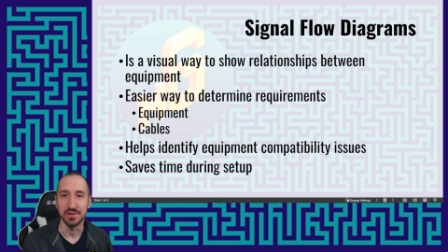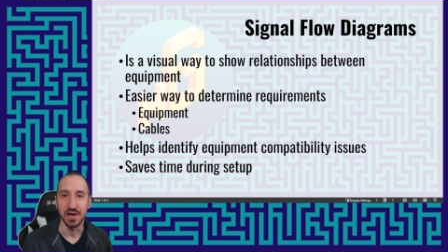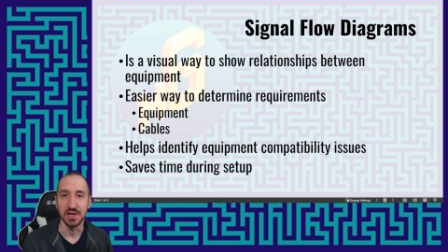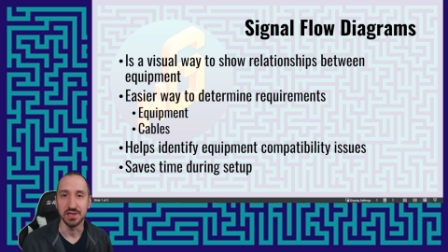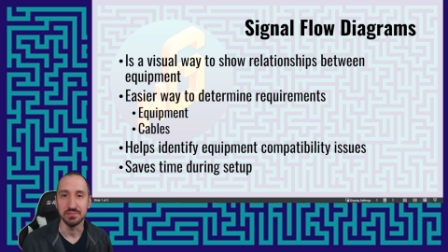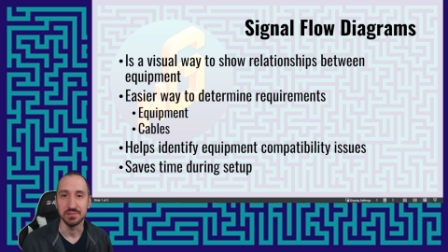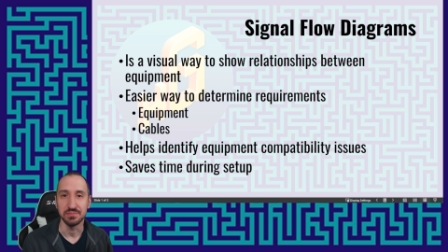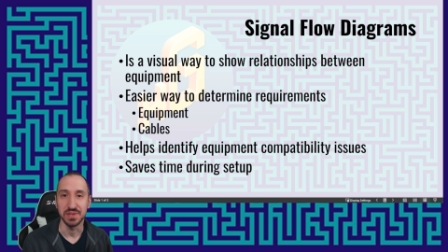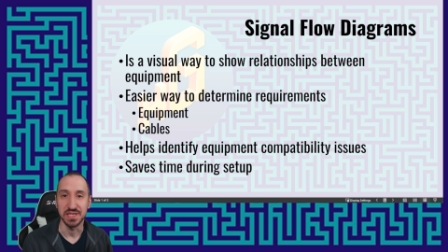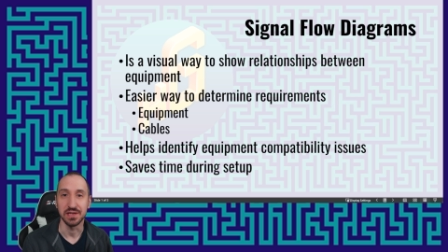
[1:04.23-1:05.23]
on
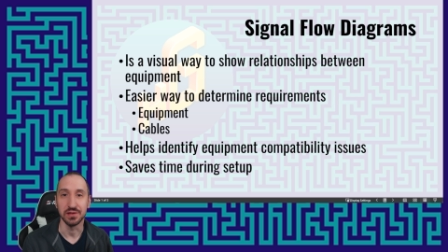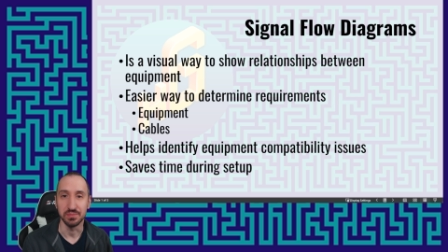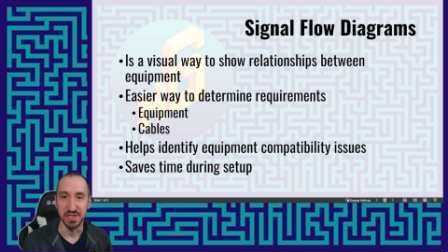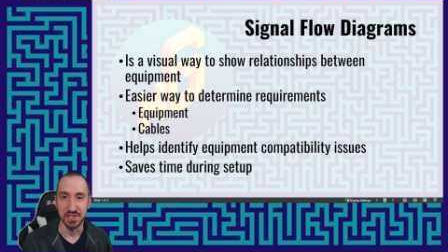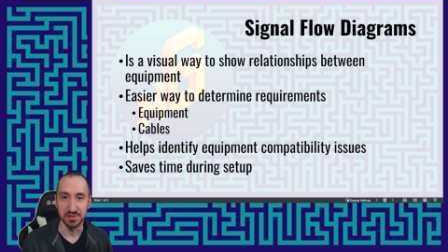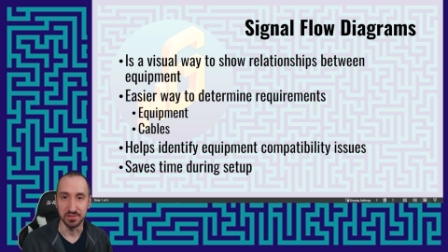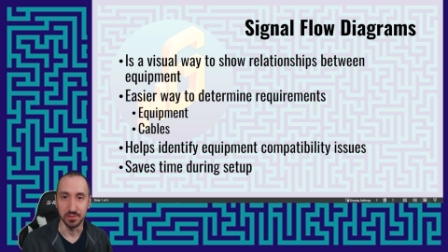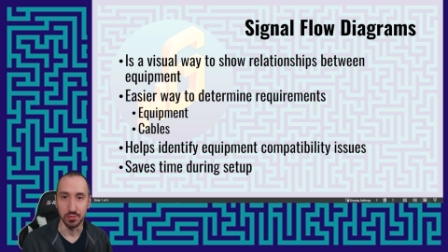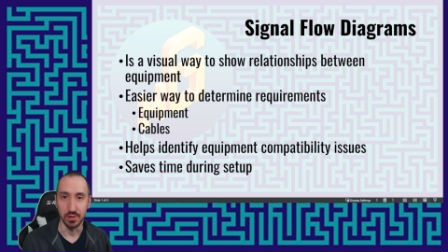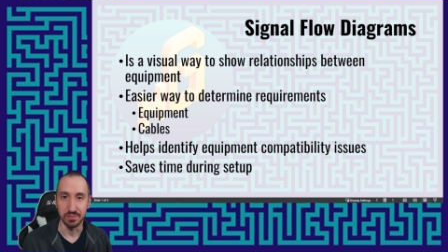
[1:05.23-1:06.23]
particular pieces of
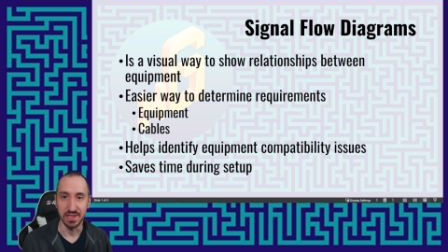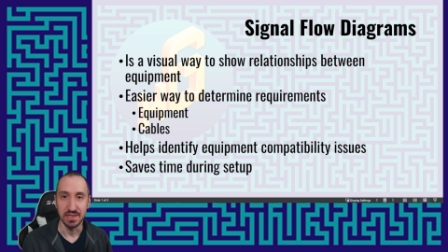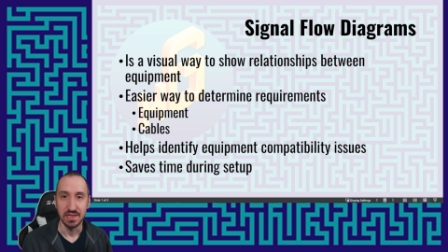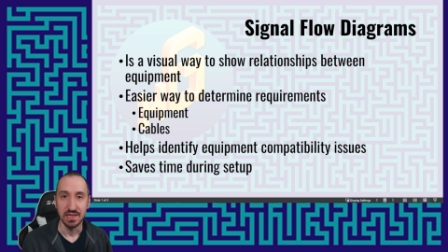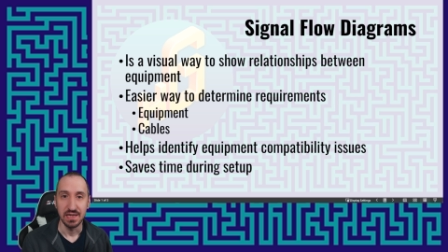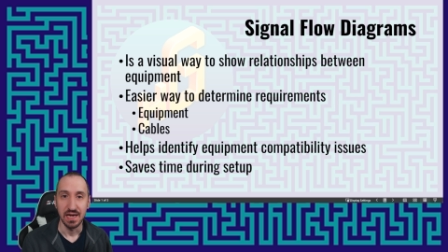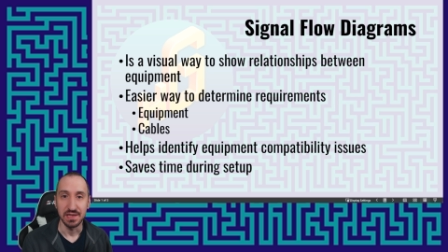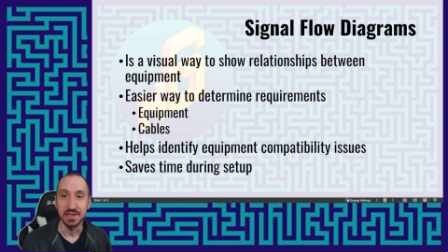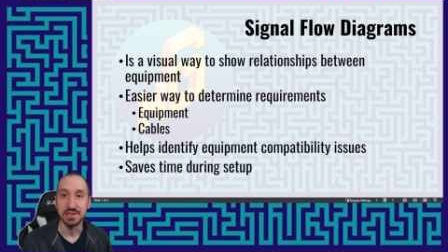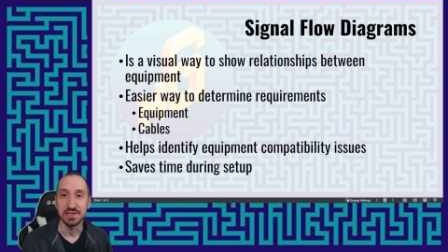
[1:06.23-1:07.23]
equipment,
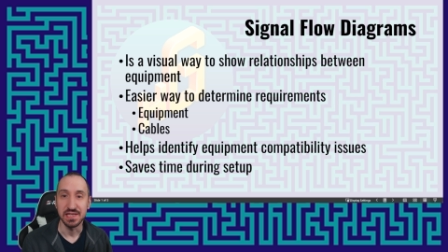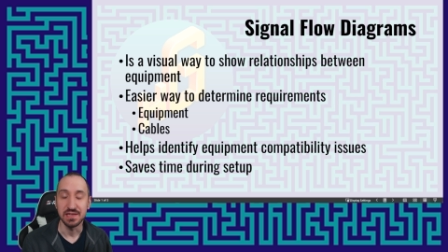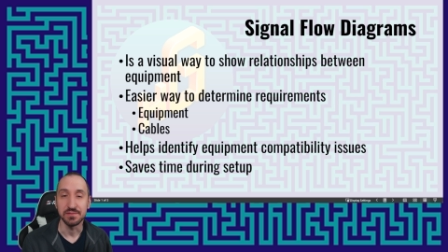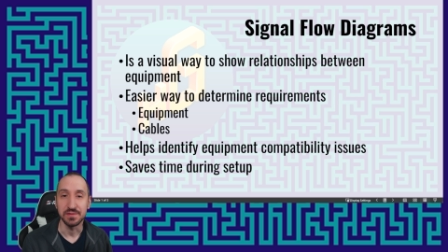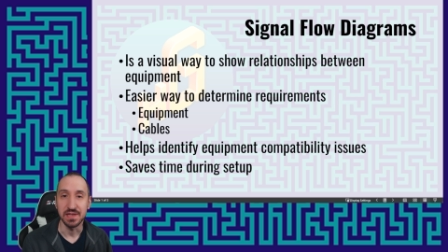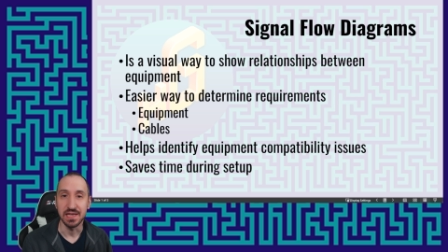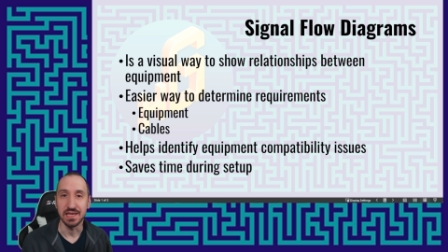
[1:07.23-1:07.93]
and then see if the